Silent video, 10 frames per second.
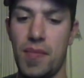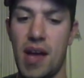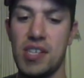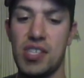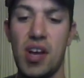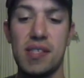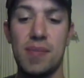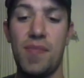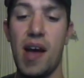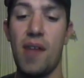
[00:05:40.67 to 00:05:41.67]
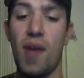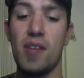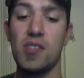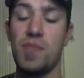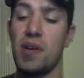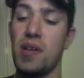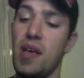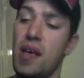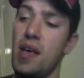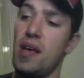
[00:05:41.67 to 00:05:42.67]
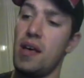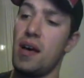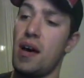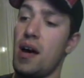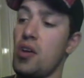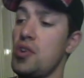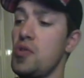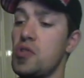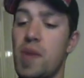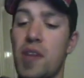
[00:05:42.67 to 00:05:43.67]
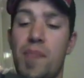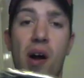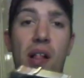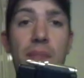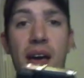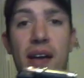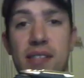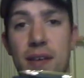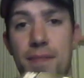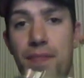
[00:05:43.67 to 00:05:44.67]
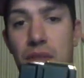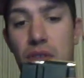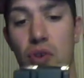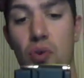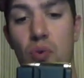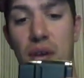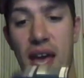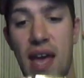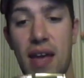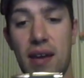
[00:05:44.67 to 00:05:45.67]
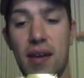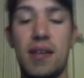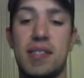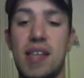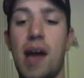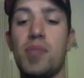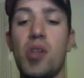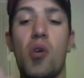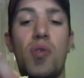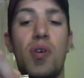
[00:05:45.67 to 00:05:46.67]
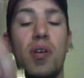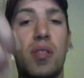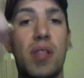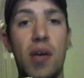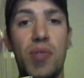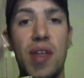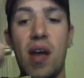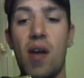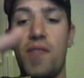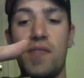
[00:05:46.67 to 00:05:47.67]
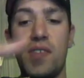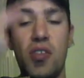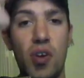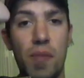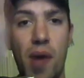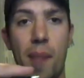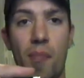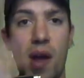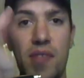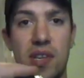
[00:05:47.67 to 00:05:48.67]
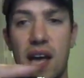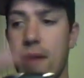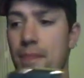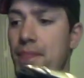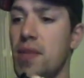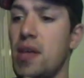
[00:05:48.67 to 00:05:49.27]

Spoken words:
I just got some 5 rounds. But good news about the polymags, you can top load, like with an AR-15. You can pop them right in the top.